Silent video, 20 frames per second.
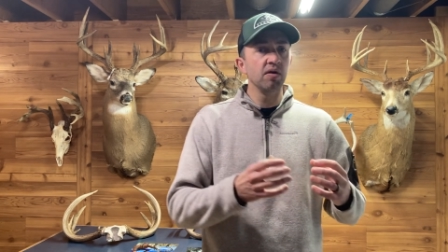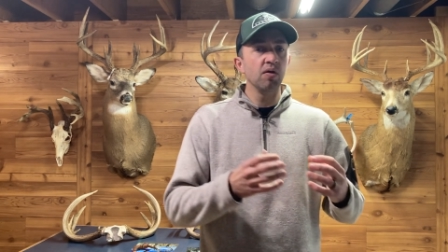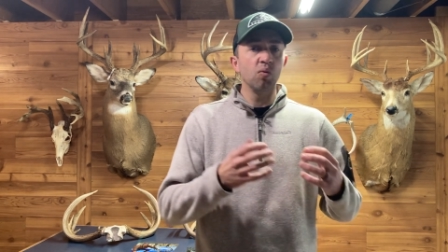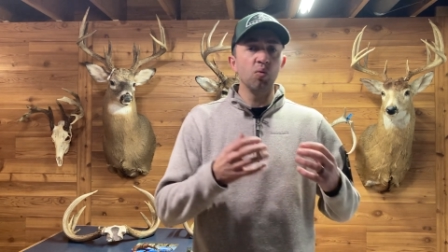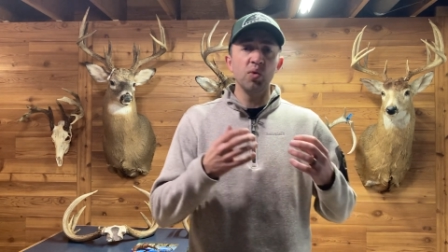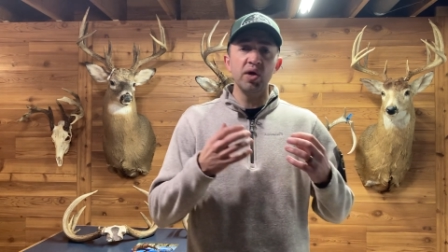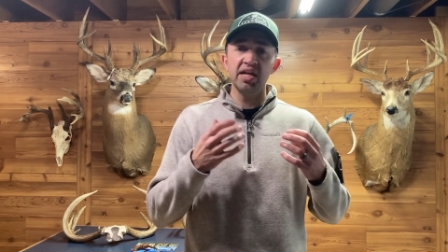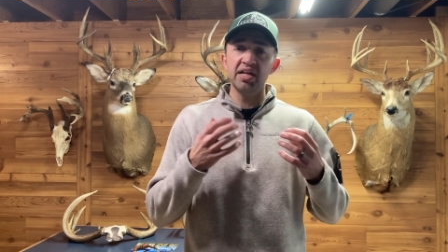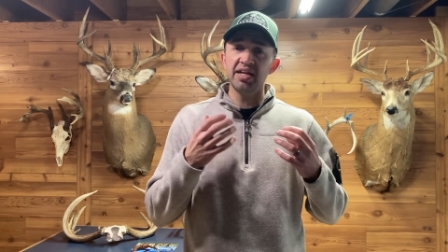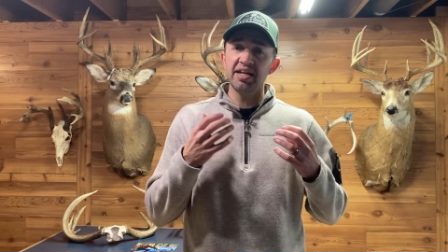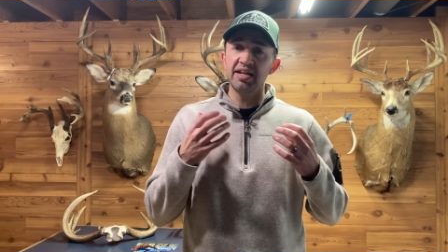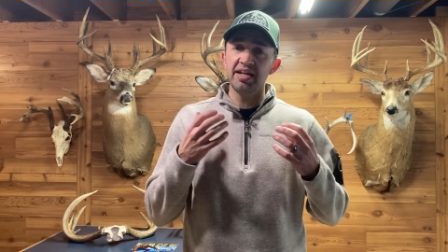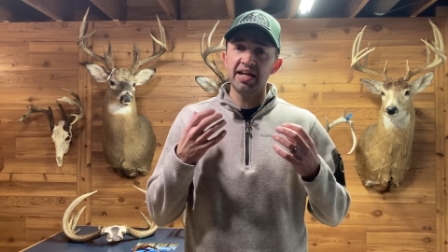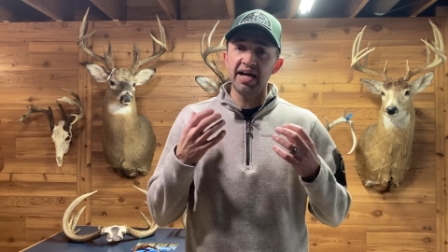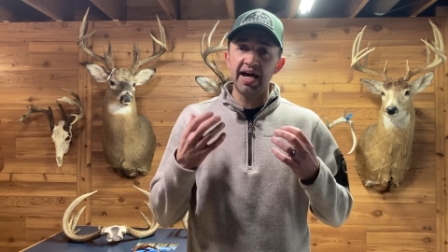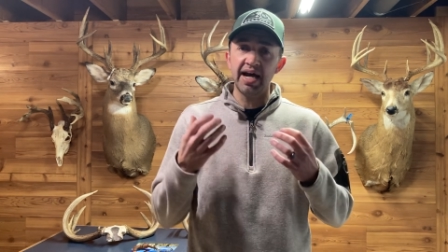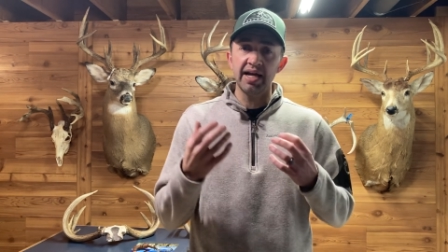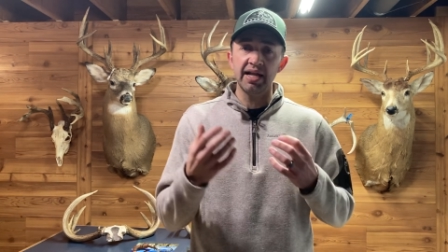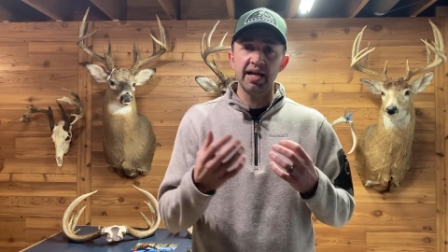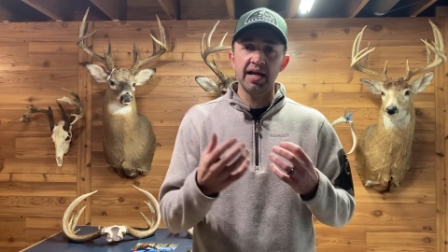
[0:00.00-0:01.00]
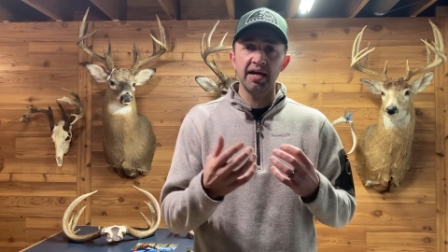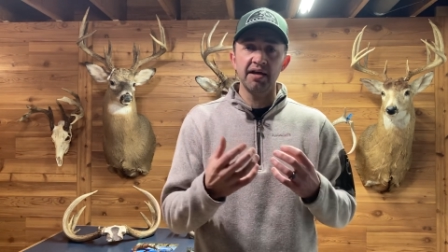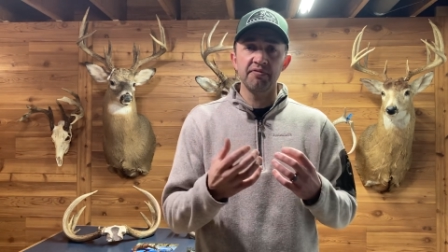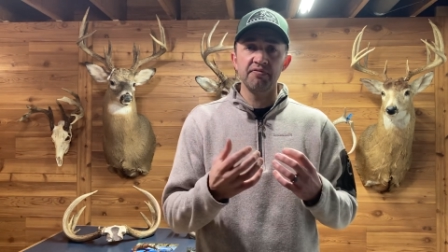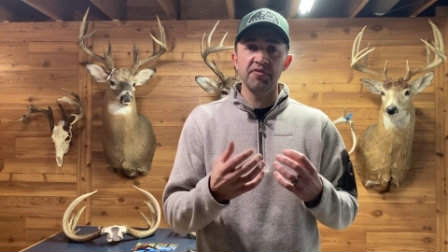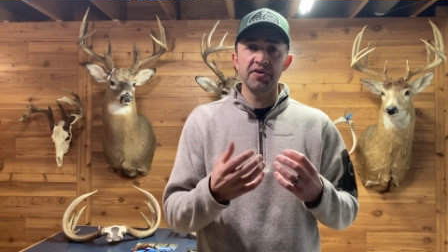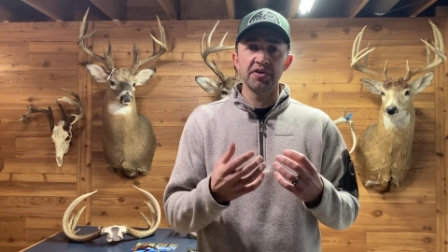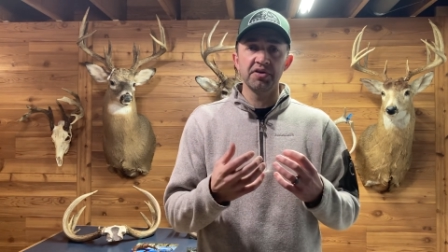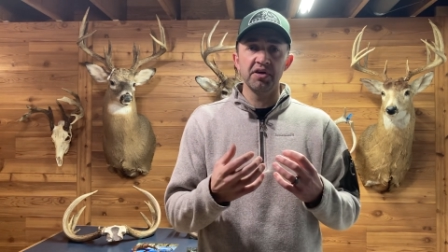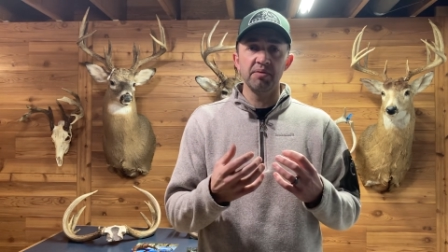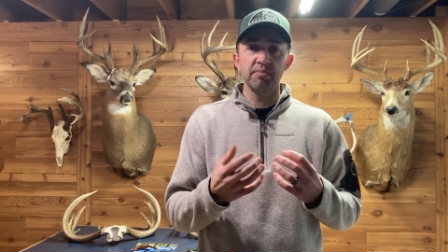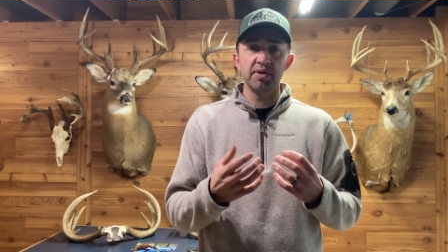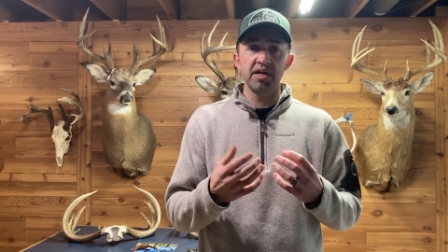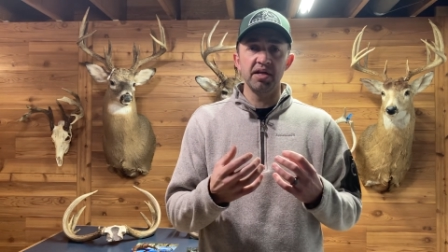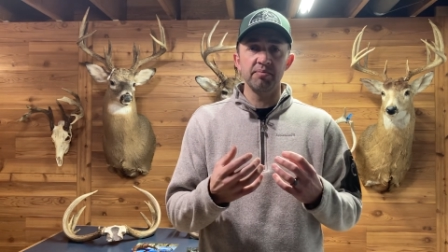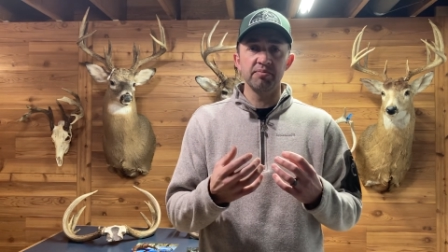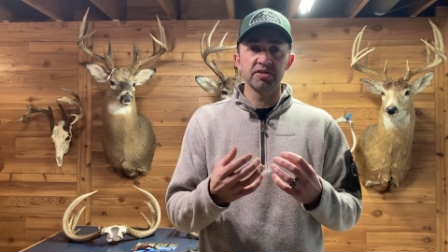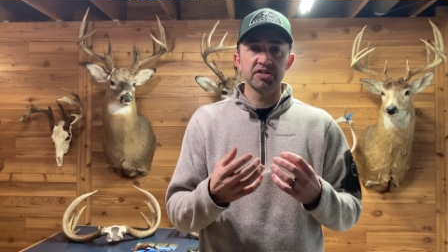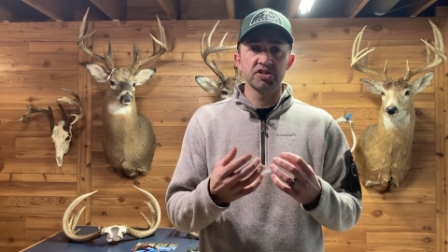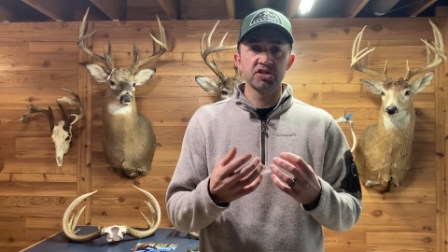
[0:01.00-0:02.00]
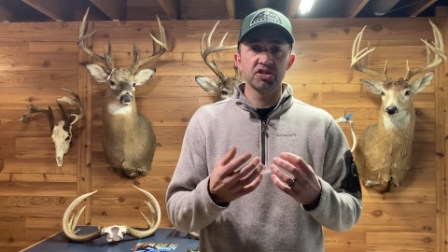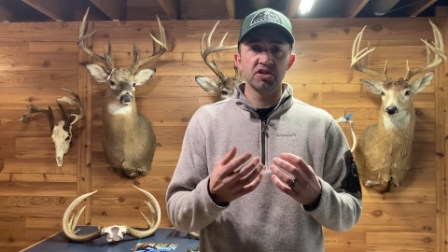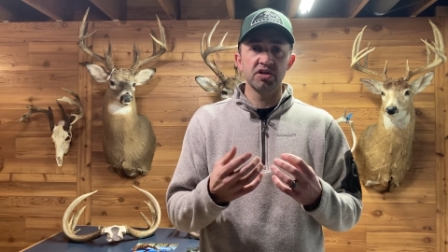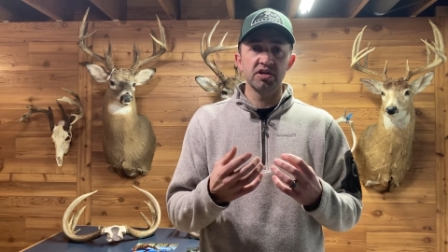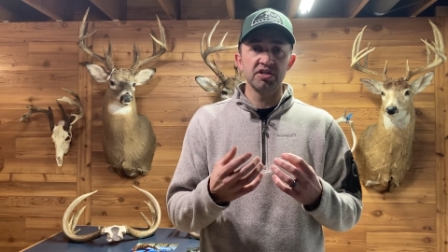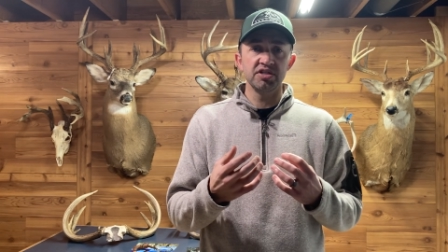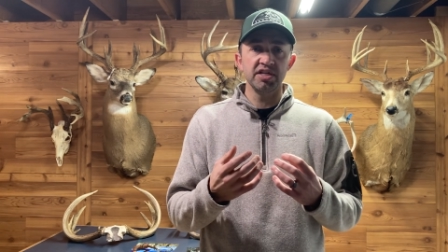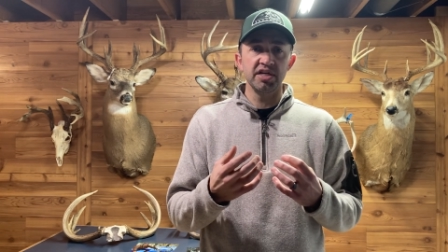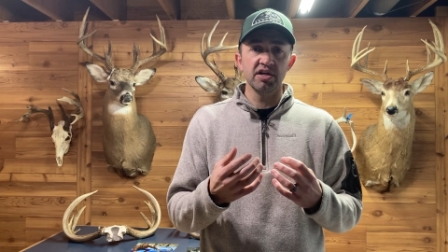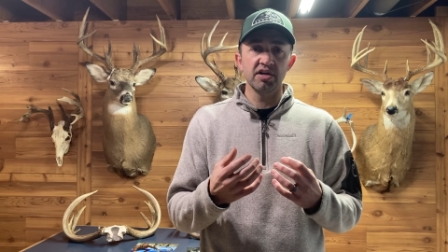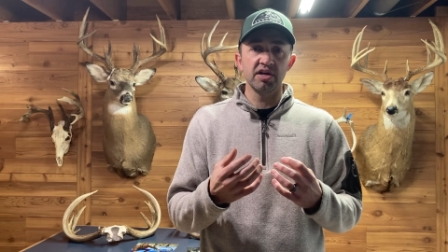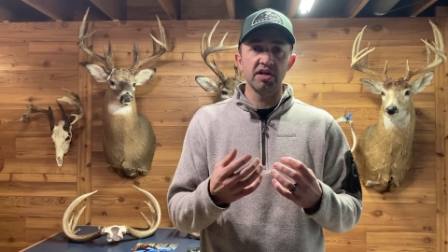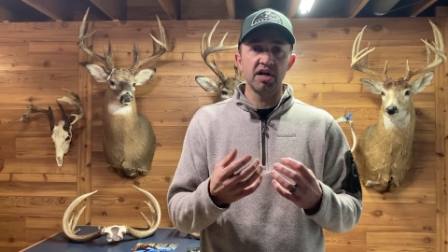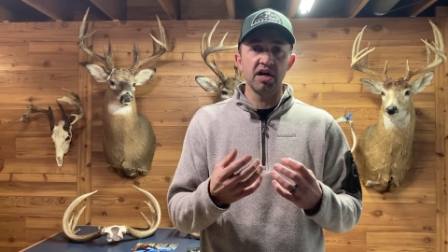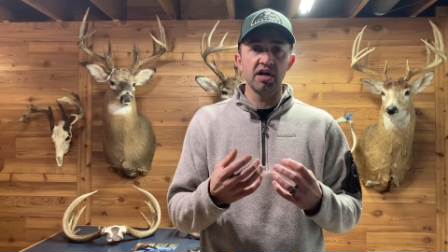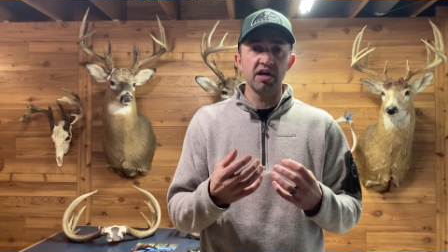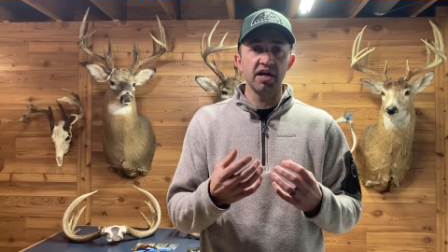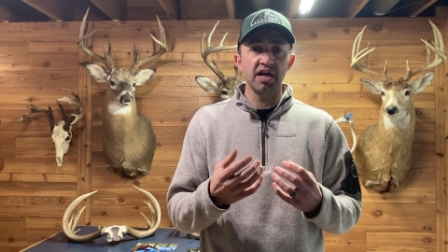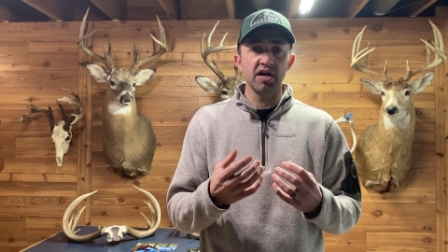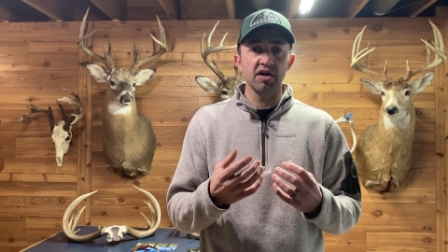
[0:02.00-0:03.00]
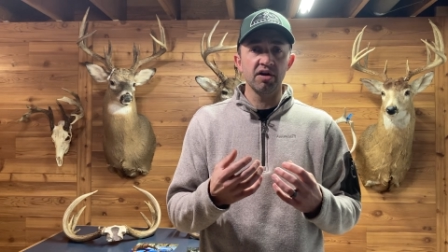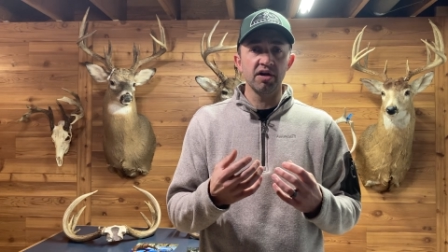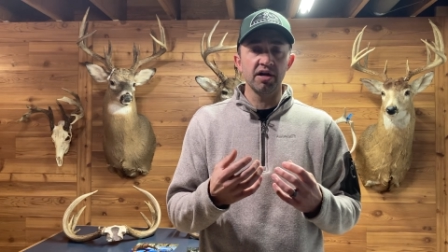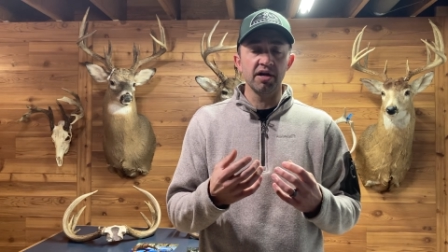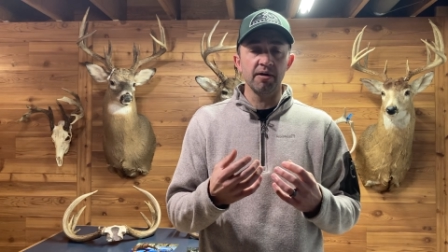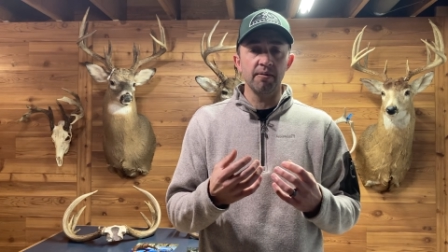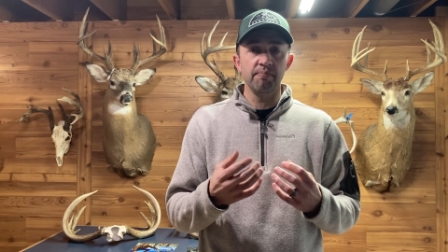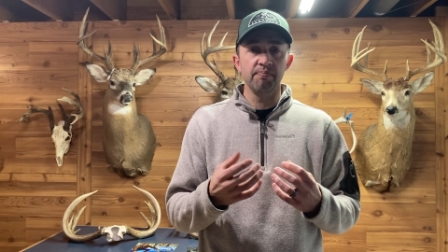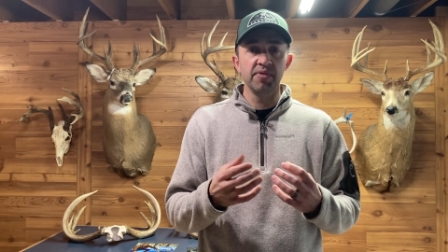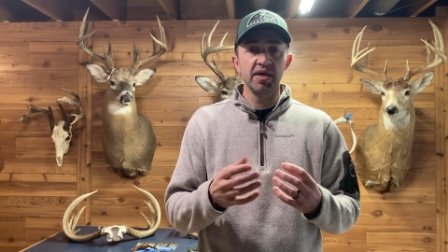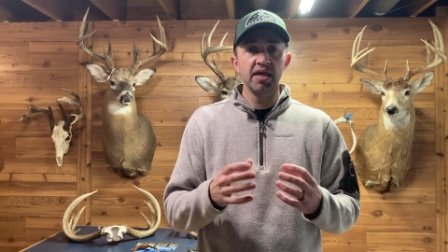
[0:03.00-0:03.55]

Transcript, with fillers: we did not have very many mature deer in our area.